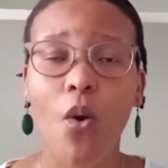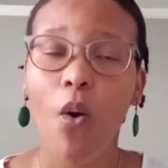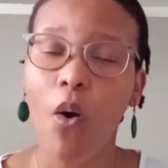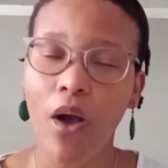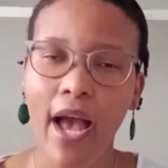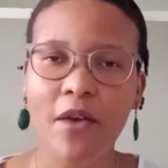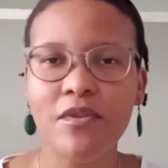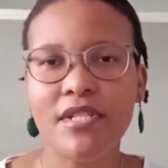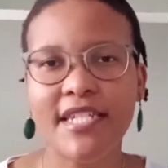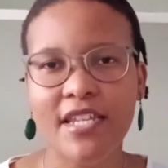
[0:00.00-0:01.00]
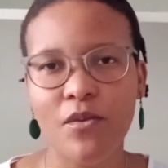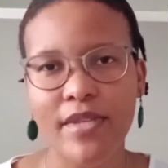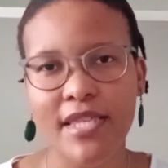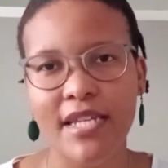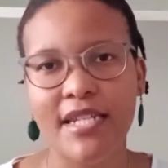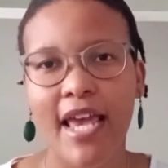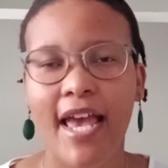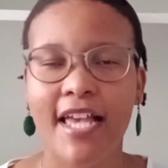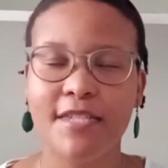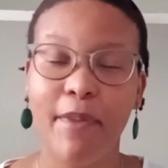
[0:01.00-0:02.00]
Or I will deal with it
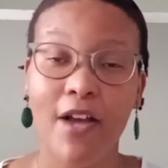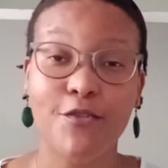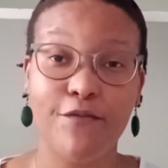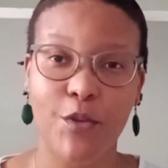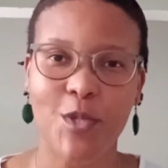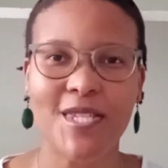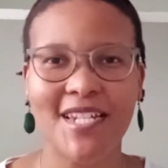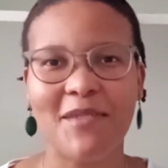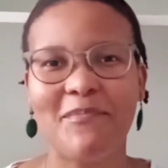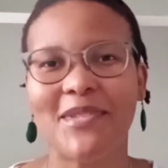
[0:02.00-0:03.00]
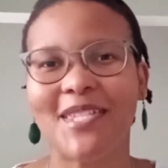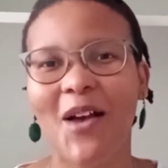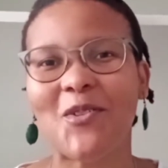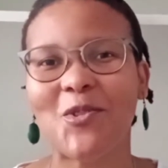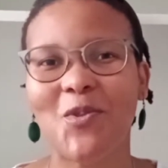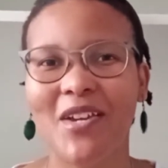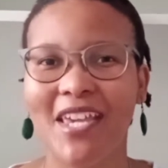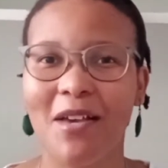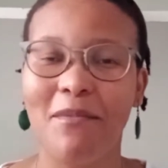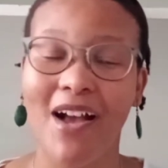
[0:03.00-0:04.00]
as part of those snippets I was
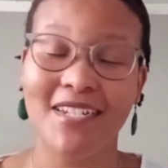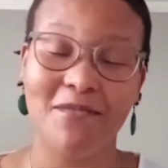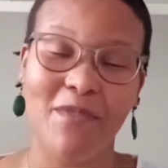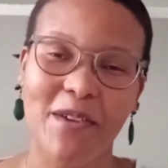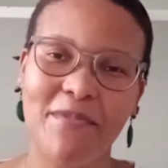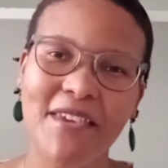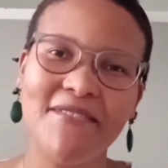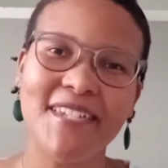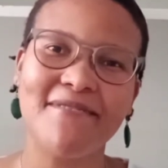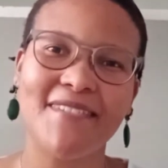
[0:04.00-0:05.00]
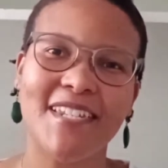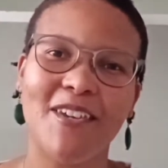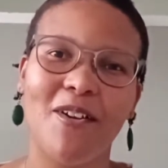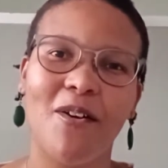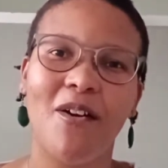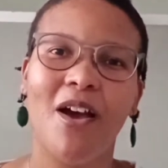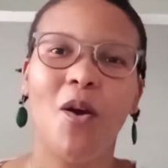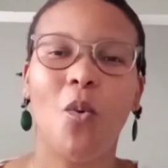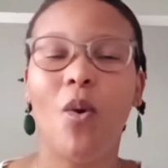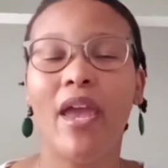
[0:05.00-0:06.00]
talking about in my previous video,
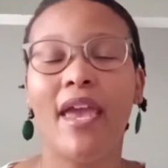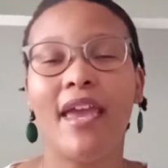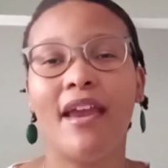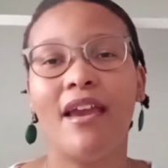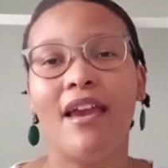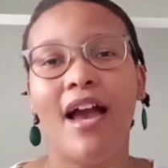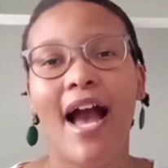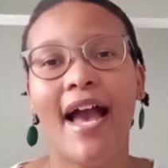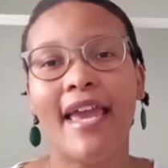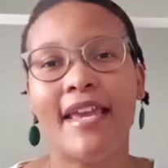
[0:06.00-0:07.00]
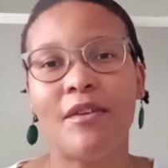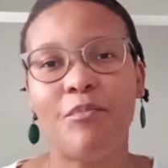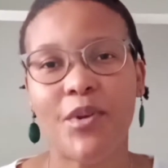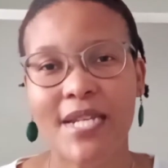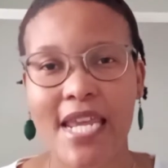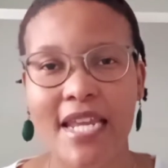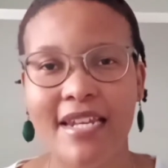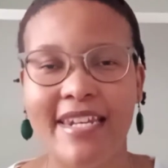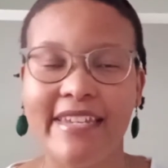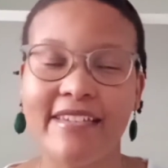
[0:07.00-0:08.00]
where I put
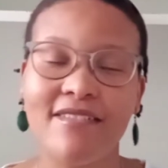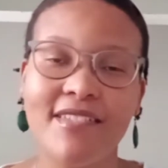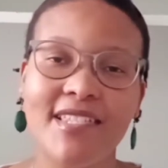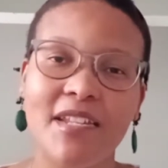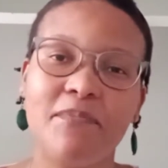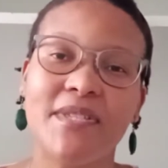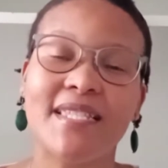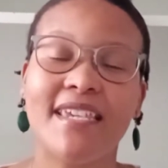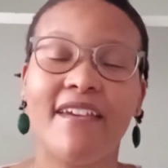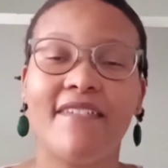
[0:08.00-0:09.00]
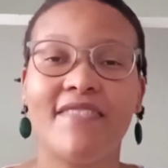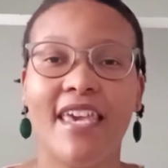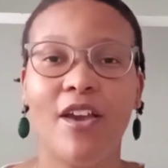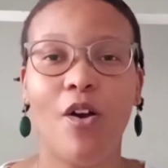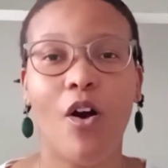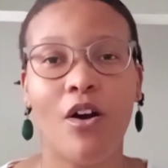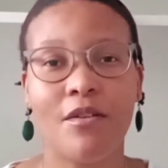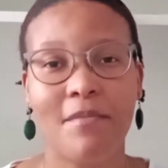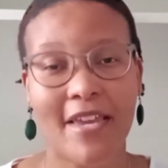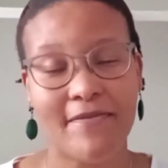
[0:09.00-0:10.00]
in legal snippets here and there
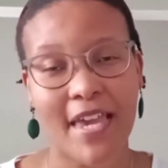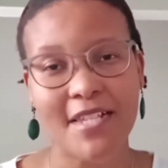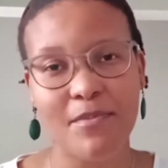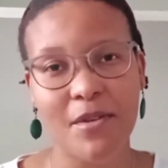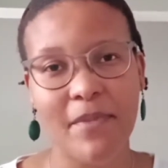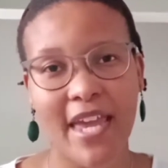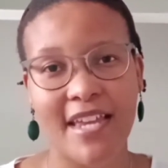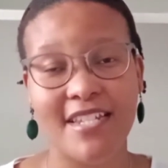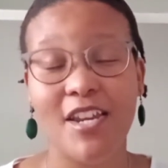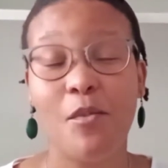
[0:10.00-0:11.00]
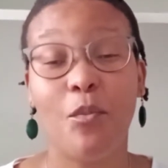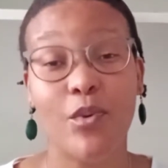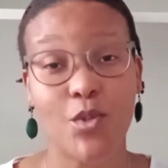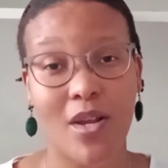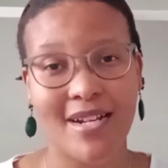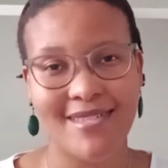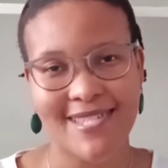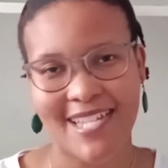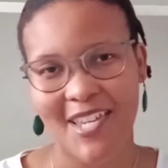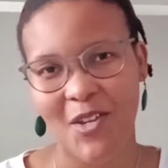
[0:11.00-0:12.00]
on my Facebook page, Botswana
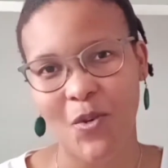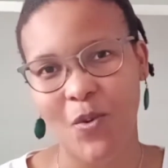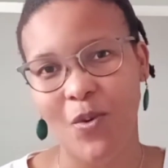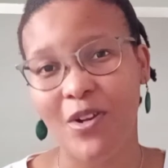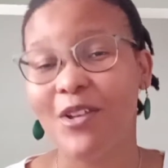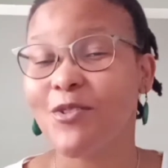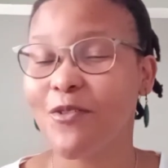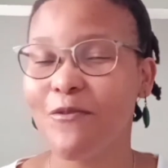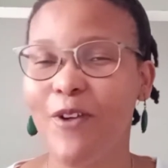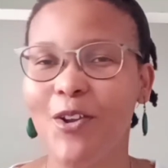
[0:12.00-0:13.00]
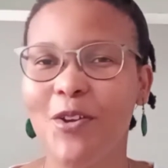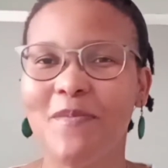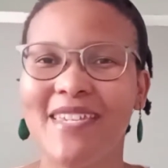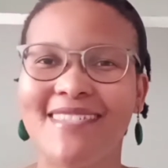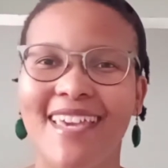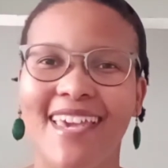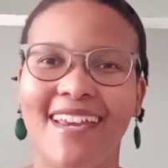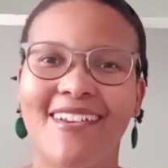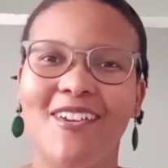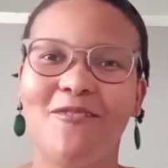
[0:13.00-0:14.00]
Thinking Law. So follow me there
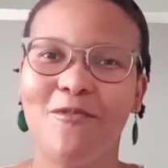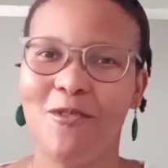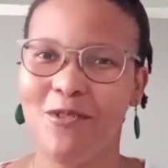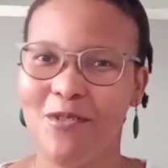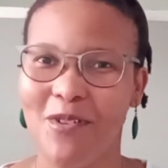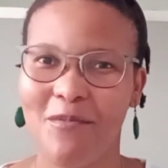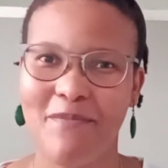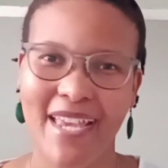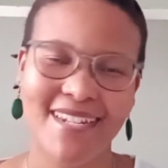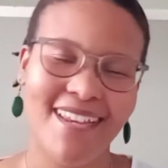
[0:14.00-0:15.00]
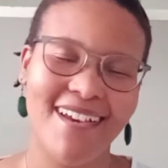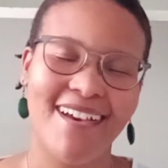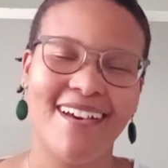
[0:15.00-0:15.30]
for better